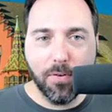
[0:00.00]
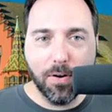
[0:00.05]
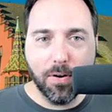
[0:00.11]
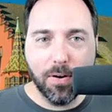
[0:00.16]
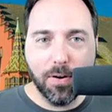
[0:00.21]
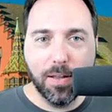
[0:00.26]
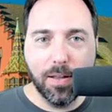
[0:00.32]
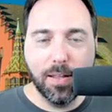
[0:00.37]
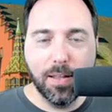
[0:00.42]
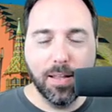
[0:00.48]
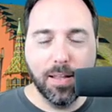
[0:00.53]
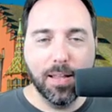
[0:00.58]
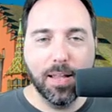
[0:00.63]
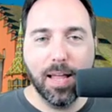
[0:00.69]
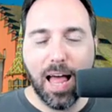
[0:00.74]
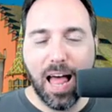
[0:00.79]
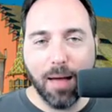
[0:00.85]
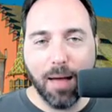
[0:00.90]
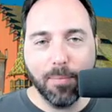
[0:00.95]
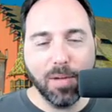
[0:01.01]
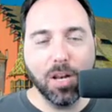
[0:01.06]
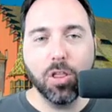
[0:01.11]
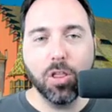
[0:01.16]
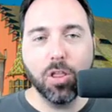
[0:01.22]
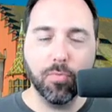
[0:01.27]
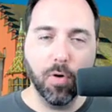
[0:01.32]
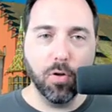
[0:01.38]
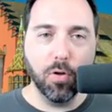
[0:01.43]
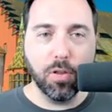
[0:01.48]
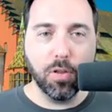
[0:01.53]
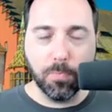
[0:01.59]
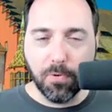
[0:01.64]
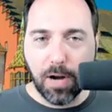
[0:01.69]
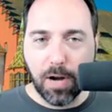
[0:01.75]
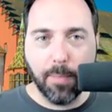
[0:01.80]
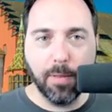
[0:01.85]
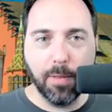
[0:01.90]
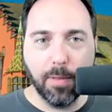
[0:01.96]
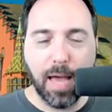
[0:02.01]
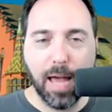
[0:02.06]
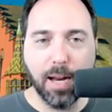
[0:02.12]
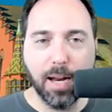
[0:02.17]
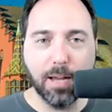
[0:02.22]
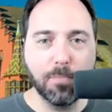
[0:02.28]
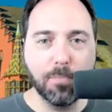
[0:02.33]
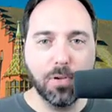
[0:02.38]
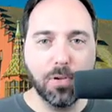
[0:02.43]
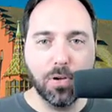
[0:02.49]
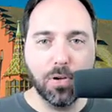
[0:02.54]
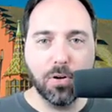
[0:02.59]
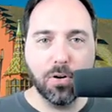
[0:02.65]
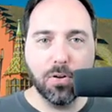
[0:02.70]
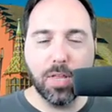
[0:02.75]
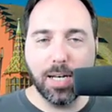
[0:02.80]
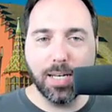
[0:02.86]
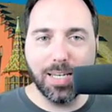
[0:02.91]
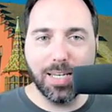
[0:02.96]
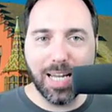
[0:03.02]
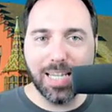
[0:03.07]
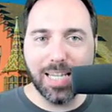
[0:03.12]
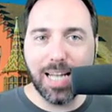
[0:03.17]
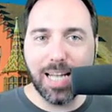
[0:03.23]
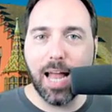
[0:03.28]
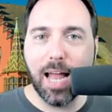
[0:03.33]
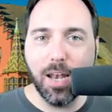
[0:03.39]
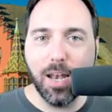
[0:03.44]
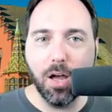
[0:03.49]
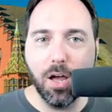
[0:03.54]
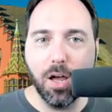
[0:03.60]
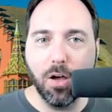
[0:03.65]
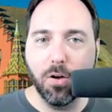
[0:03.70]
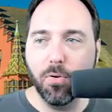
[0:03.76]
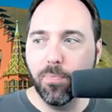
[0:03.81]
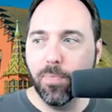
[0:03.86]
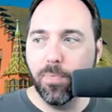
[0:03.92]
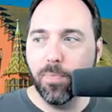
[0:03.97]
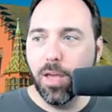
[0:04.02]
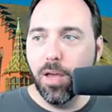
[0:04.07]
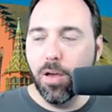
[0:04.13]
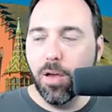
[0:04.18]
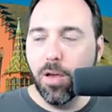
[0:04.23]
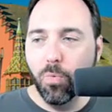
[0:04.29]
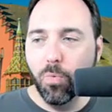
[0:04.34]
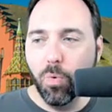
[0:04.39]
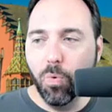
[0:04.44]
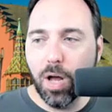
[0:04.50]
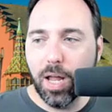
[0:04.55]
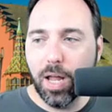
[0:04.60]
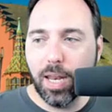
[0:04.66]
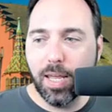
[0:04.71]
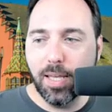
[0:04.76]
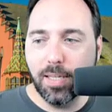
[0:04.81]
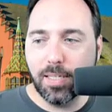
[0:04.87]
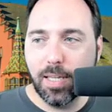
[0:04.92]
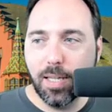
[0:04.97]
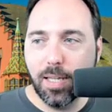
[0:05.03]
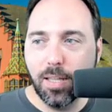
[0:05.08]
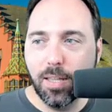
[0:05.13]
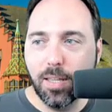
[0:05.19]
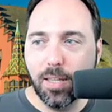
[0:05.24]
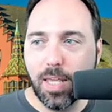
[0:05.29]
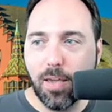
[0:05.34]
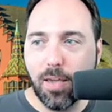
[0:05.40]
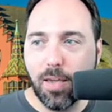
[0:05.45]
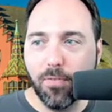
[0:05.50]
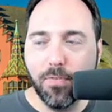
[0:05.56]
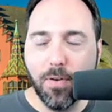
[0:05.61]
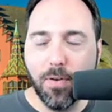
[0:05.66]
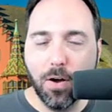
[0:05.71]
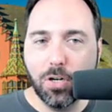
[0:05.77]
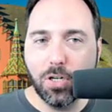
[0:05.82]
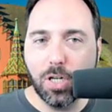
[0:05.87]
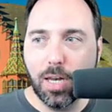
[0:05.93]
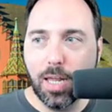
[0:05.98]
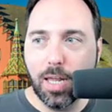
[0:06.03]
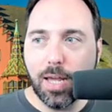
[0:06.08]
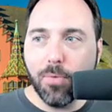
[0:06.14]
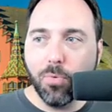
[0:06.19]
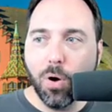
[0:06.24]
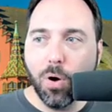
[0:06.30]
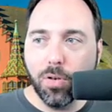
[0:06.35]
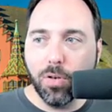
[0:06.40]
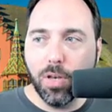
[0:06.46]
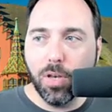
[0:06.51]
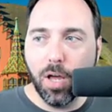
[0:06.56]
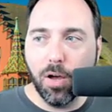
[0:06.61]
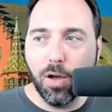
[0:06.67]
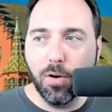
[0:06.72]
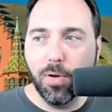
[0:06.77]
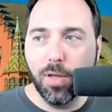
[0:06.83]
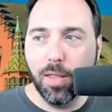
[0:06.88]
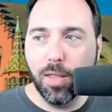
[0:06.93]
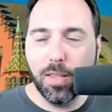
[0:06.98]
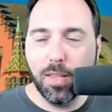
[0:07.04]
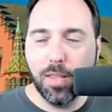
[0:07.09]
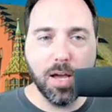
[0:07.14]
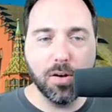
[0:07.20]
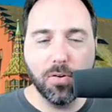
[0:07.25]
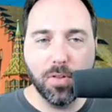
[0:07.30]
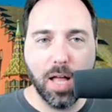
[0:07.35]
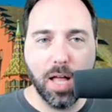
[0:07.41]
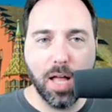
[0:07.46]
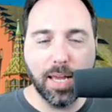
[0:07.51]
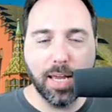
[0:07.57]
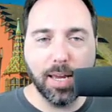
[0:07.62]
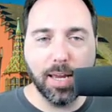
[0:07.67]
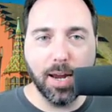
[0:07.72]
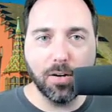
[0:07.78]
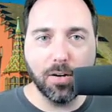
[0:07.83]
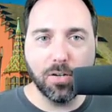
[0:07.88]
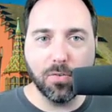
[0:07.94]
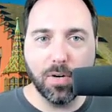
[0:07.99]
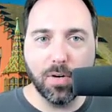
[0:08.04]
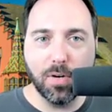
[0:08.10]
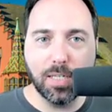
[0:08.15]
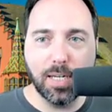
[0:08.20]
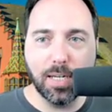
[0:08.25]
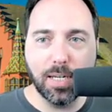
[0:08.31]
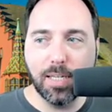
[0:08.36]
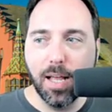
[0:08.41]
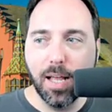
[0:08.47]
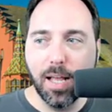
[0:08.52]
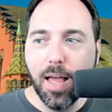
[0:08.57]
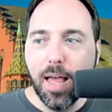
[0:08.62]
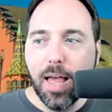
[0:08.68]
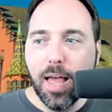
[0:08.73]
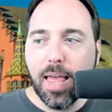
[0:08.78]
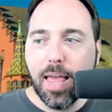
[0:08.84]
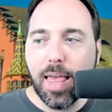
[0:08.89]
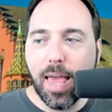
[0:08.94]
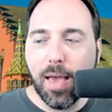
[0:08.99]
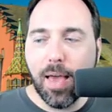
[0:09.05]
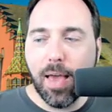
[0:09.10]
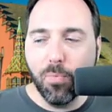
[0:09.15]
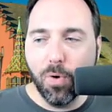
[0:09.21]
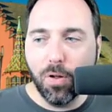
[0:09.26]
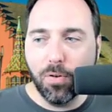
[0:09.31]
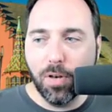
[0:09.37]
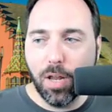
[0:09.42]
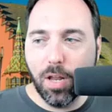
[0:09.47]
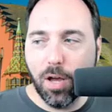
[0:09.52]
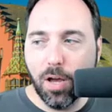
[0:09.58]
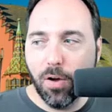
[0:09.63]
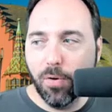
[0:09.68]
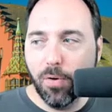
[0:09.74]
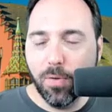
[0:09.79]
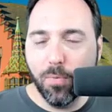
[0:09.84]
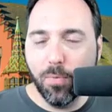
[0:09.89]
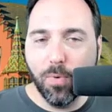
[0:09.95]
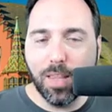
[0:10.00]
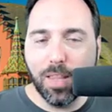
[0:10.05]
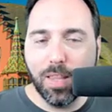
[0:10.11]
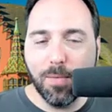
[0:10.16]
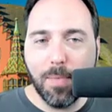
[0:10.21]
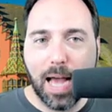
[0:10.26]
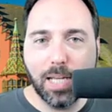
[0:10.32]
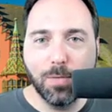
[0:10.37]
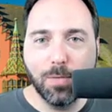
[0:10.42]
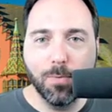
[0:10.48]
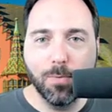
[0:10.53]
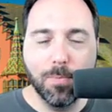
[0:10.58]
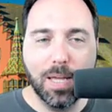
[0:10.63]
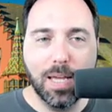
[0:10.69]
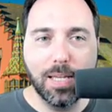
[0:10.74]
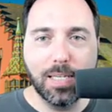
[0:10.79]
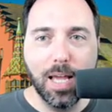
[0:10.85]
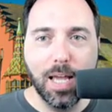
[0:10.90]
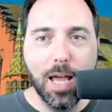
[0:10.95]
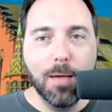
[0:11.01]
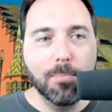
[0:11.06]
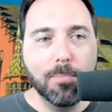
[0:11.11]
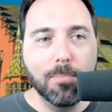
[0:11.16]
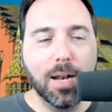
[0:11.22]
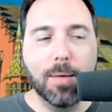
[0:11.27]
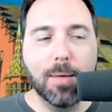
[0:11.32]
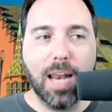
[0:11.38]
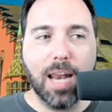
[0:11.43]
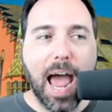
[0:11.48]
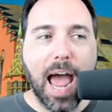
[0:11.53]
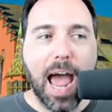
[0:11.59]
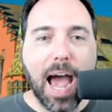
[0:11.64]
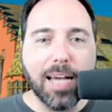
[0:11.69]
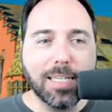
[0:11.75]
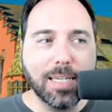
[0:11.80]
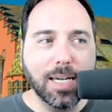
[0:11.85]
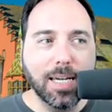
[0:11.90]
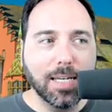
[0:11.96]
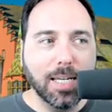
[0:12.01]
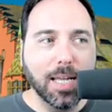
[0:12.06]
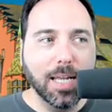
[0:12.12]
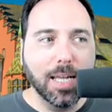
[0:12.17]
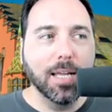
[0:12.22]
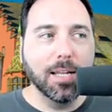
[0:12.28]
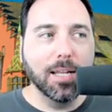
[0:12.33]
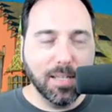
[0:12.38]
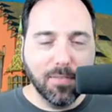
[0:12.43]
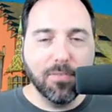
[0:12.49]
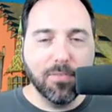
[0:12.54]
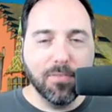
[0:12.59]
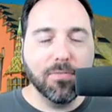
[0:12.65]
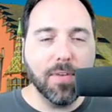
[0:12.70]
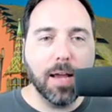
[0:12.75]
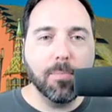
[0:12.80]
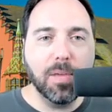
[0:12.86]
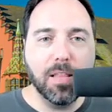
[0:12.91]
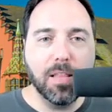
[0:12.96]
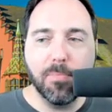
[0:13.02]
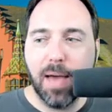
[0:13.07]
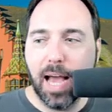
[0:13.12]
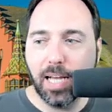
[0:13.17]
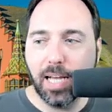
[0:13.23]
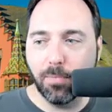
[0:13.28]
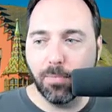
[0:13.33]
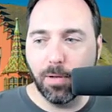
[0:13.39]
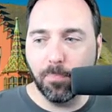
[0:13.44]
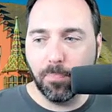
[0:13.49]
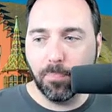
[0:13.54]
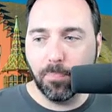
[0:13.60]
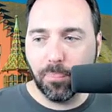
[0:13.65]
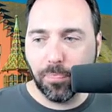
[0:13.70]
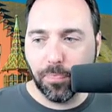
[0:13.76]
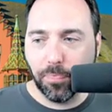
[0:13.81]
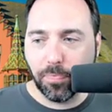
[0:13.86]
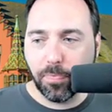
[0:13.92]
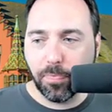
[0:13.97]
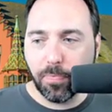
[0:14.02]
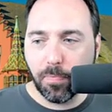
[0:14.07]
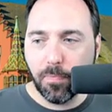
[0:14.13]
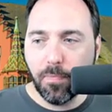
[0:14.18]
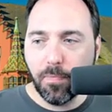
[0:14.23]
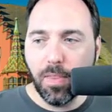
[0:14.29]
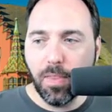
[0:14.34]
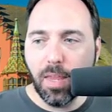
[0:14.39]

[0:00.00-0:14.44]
However, I'm going to throw the problem at a computer that does not know what is the function. It won't know the underlying characteristics. It won't know what the maximum is, but I'm going to ask it, find me the maximum.